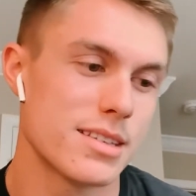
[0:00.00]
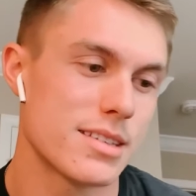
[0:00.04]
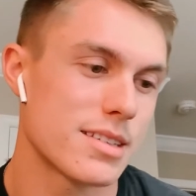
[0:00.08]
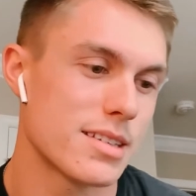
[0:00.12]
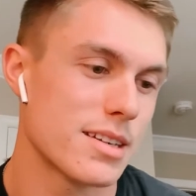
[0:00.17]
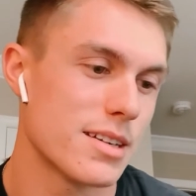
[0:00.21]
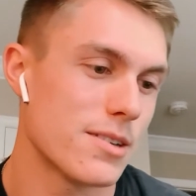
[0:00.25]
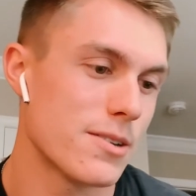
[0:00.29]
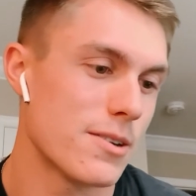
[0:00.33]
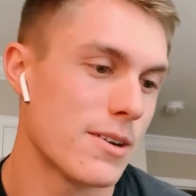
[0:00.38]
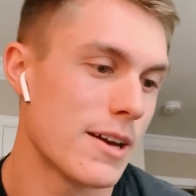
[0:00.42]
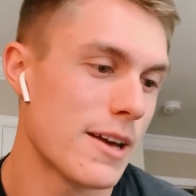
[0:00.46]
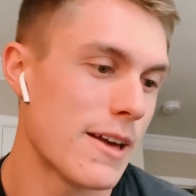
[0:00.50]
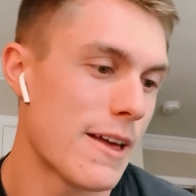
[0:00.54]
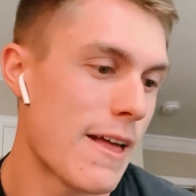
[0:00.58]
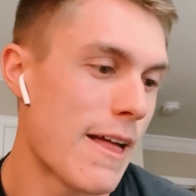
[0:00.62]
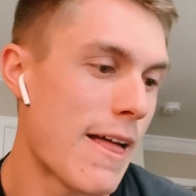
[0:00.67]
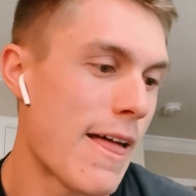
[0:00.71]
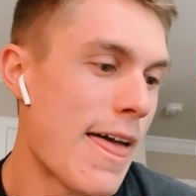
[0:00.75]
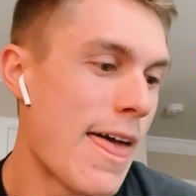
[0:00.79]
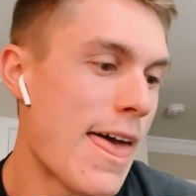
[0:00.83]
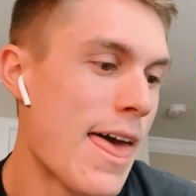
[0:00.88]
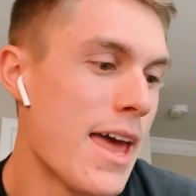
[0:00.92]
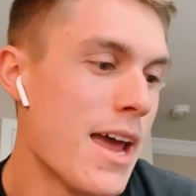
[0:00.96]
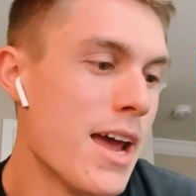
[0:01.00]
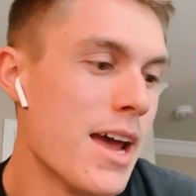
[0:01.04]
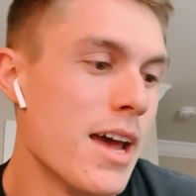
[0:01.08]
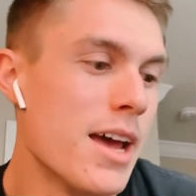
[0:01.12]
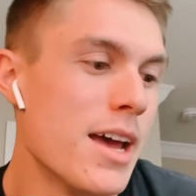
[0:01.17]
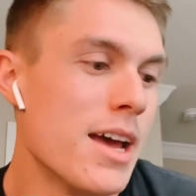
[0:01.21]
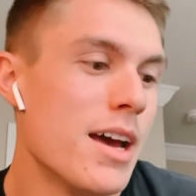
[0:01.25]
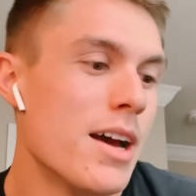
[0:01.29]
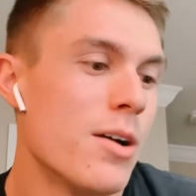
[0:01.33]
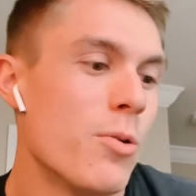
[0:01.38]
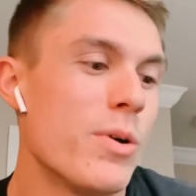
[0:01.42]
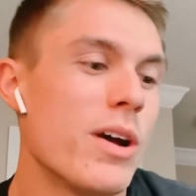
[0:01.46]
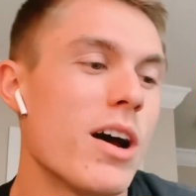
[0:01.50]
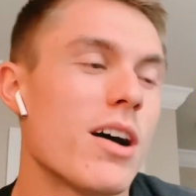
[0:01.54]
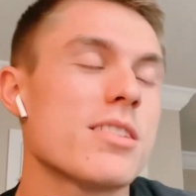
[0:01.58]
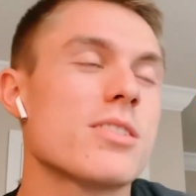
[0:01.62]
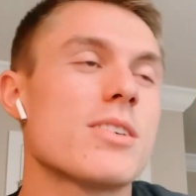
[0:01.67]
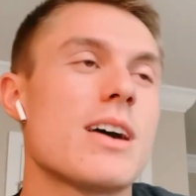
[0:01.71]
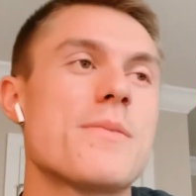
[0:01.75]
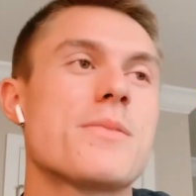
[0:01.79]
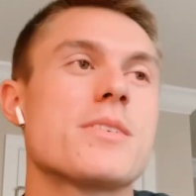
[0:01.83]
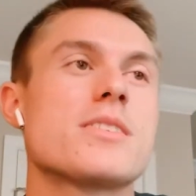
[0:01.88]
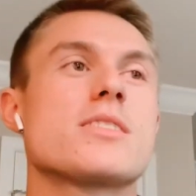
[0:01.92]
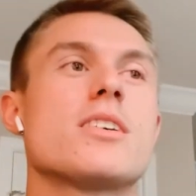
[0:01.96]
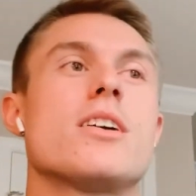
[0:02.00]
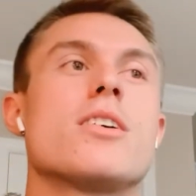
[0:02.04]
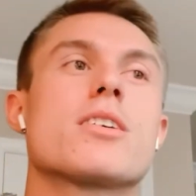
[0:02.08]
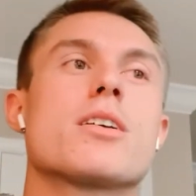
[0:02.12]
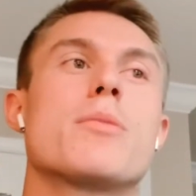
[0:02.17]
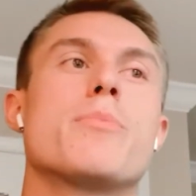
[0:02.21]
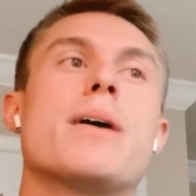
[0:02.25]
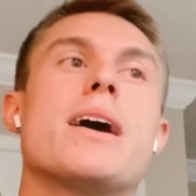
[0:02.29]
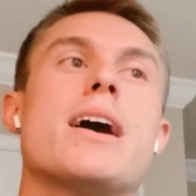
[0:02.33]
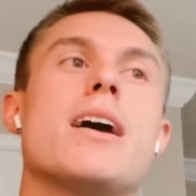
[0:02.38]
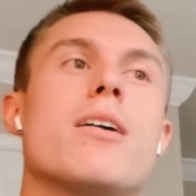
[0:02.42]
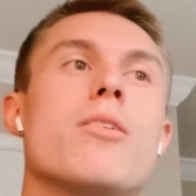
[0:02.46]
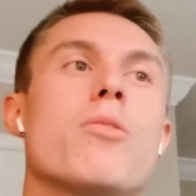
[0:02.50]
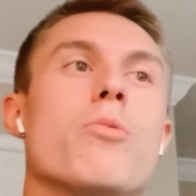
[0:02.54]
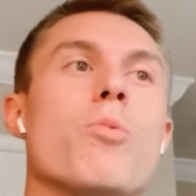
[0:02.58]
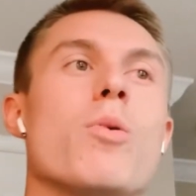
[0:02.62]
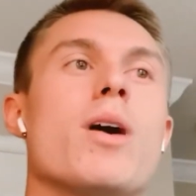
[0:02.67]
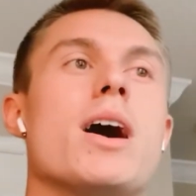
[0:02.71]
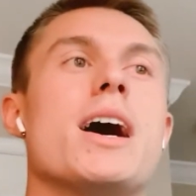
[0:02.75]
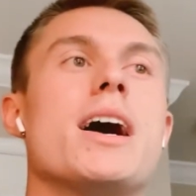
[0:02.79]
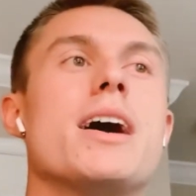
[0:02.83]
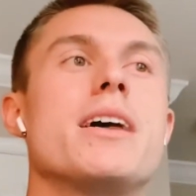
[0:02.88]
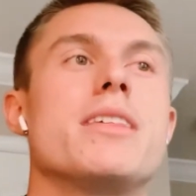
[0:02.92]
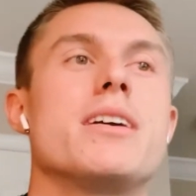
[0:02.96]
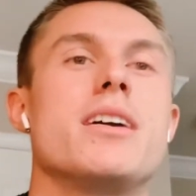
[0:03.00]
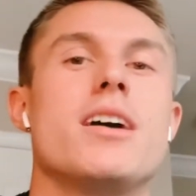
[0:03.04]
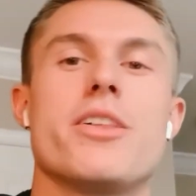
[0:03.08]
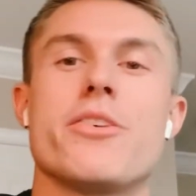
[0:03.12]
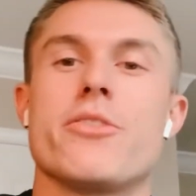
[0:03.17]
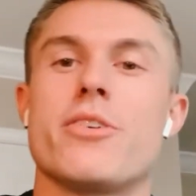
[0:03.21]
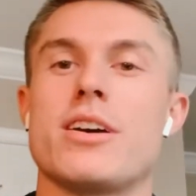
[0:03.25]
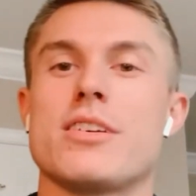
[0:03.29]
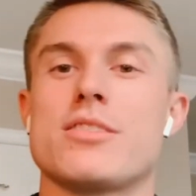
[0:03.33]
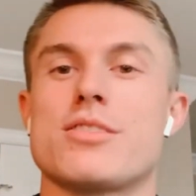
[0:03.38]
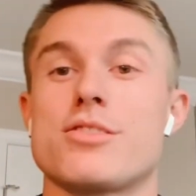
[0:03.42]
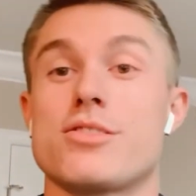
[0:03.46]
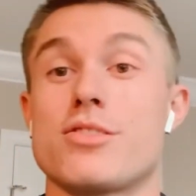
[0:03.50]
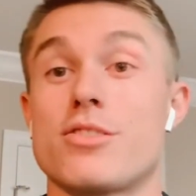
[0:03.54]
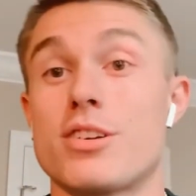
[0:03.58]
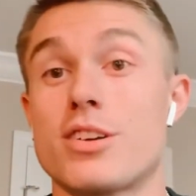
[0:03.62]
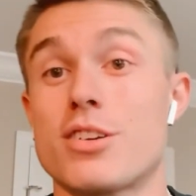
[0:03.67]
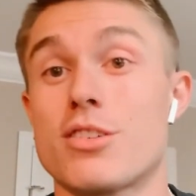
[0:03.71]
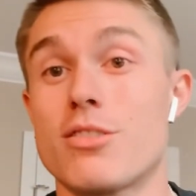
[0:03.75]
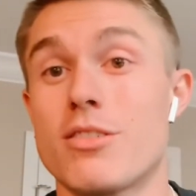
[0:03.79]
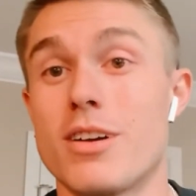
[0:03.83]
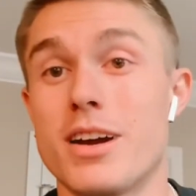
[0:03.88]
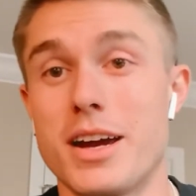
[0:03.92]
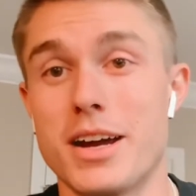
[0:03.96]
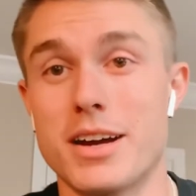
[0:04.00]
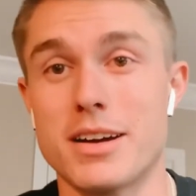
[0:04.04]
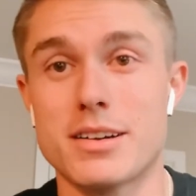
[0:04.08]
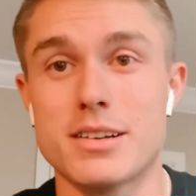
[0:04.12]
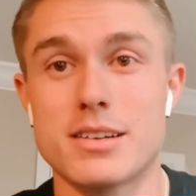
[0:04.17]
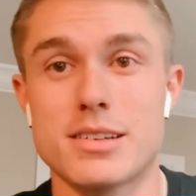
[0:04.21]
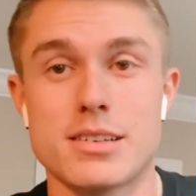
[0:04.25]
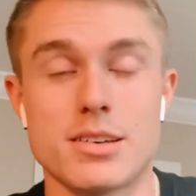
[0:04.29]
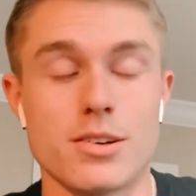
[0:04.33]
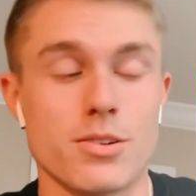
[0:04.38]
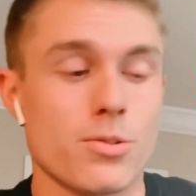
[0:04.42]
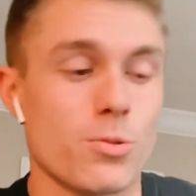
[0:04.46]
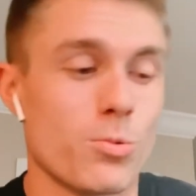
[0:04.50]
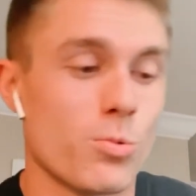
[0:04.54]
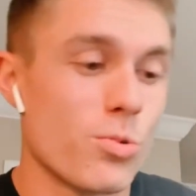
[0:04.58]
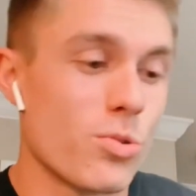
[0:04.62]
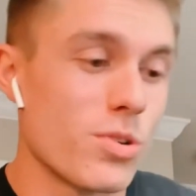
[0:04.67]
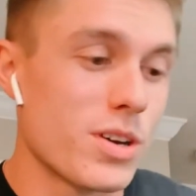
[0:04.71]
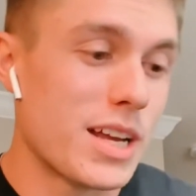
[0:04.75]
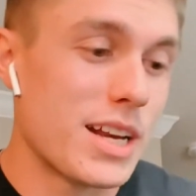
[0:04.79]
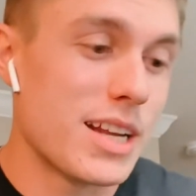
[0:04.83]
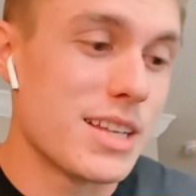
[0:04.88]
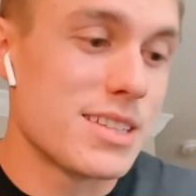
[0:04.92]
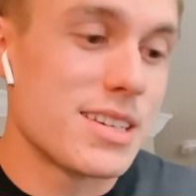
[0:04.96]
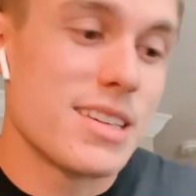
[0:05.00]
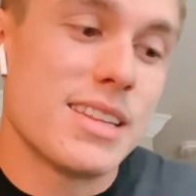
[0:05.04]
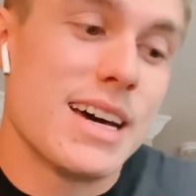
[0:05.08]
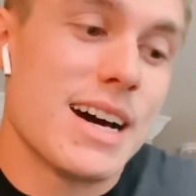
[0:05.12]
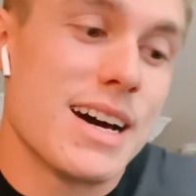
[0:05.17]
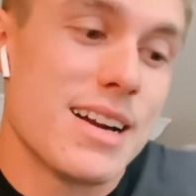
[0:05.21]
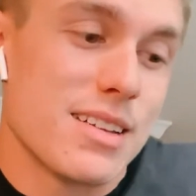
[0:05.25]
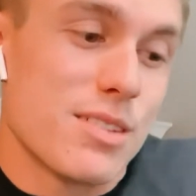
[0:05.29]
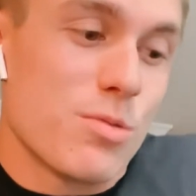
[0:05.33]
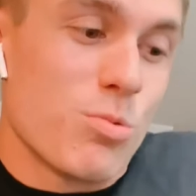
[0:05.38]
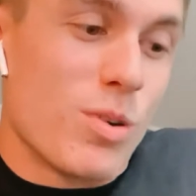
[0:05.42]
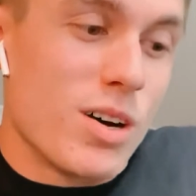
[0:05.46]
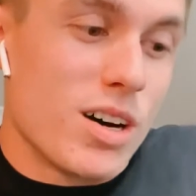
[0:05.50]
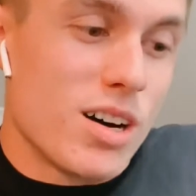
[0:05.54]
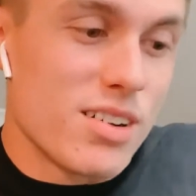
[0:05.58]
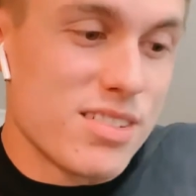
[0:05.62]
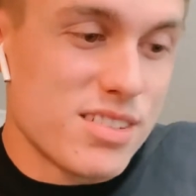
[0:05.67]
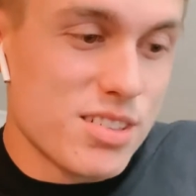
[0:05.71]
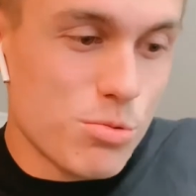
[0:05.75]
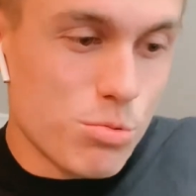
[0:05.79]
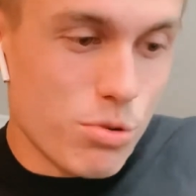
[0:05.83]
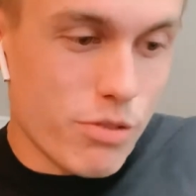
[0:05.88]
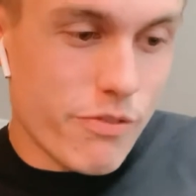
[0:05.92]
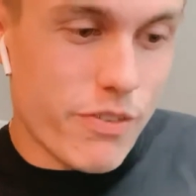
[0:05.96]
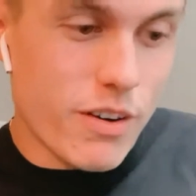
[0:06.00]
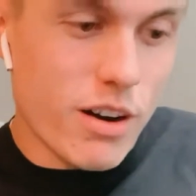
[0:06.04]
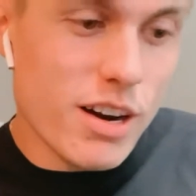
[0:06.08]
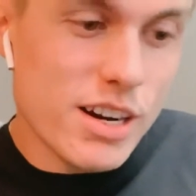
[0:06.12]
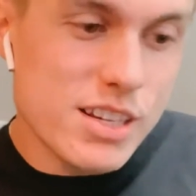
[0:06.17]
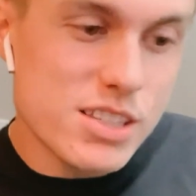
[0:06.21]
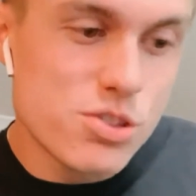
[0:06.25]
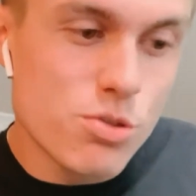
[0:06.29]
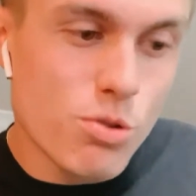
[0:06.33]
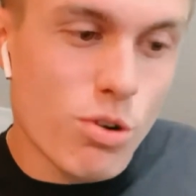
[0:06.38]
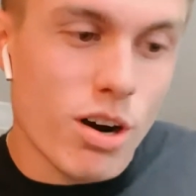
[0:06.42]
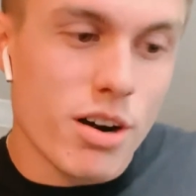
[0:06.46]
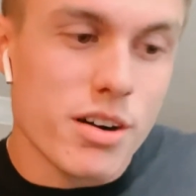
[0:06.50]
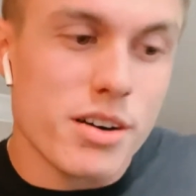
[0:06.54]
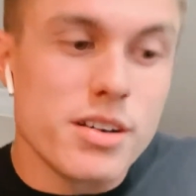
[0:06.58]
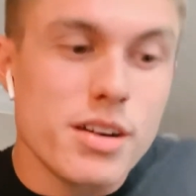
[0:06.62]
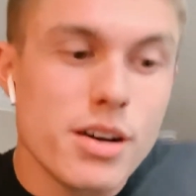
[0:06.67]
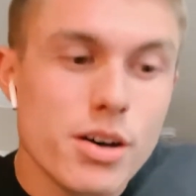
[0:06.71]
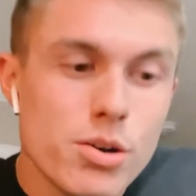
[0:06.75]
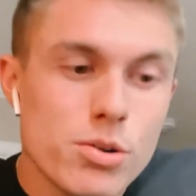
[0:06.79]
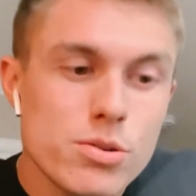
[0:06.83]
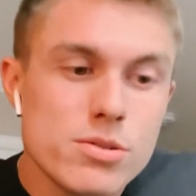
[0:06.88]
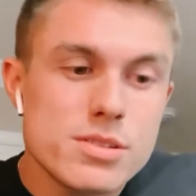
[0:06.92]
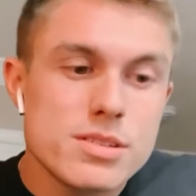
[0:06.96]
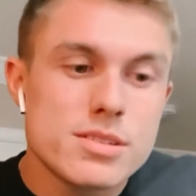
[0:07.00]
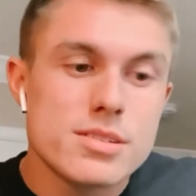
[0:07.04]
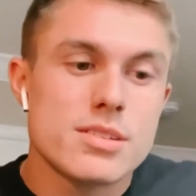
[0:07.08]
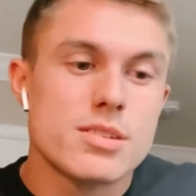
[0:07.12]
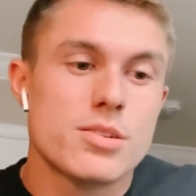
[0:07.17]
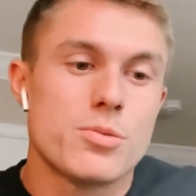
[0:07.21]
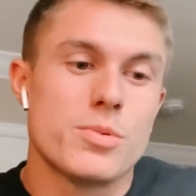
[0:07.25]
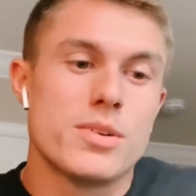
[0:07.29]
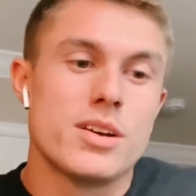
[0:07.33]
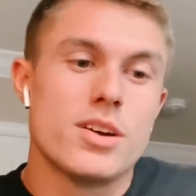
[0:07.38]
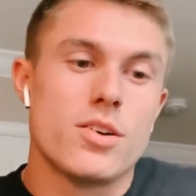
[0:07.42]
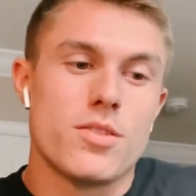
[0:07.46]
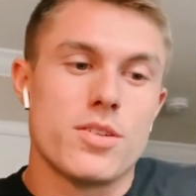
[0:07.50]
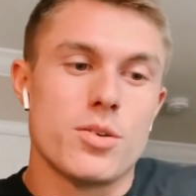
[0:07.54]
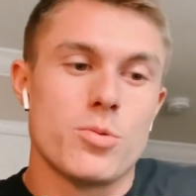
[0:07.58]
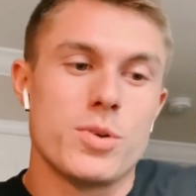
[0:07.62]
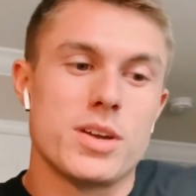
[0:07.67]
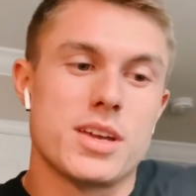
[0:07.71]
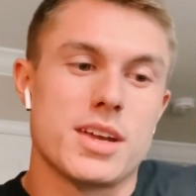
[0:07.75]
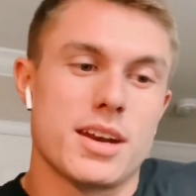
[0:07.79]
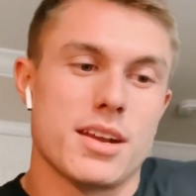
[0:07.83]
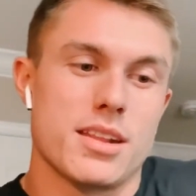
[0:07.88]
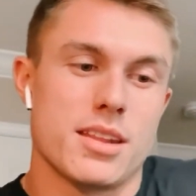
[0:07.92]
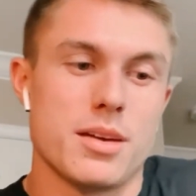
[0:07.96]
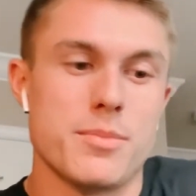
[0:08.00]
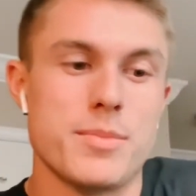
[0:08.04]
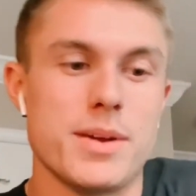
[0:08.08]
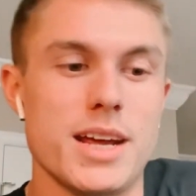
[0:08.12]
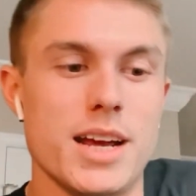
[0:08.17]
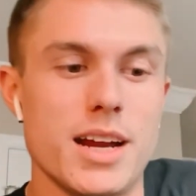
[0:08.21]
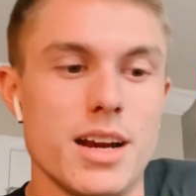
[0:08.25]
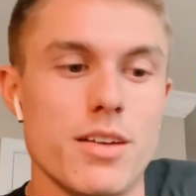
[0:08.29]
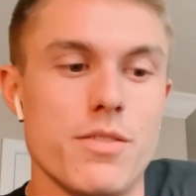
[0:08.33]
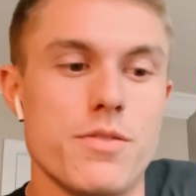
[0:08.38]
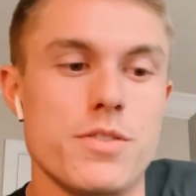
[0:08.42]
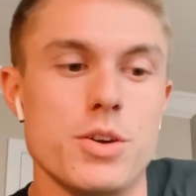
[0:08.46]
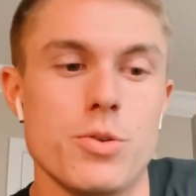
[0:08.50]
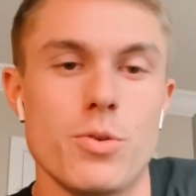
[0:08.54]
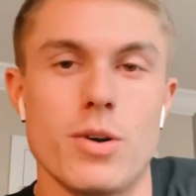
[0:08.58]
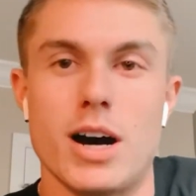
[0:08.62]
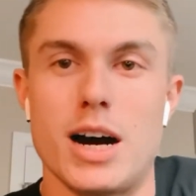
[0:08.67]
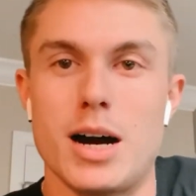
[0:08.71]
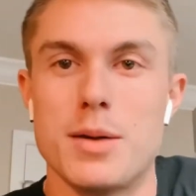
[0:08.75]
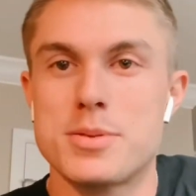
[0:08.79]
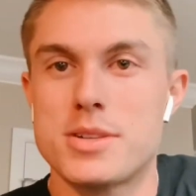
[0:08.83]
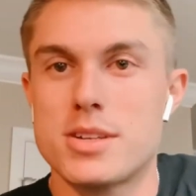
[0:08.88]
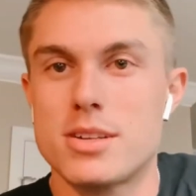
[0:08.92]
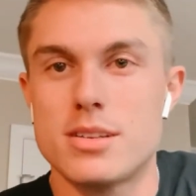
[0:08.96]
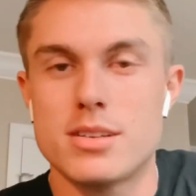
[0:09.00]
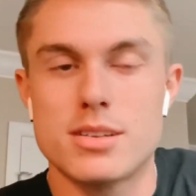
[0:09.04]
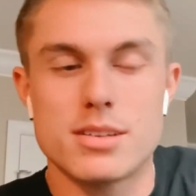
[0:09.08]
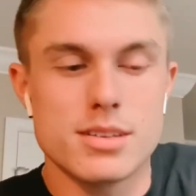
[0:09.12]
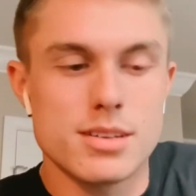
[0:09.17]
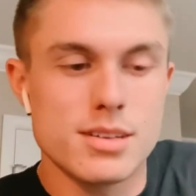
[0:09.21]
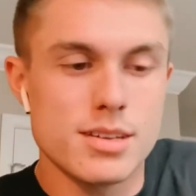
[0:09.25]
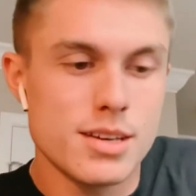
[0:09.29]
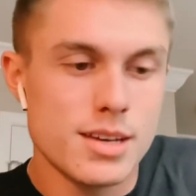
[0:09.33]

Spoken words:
So we also have to talk about why the other answers are incorrect. So we'll get into that as well. So referring to our notes, we know that we can eliminate a few options.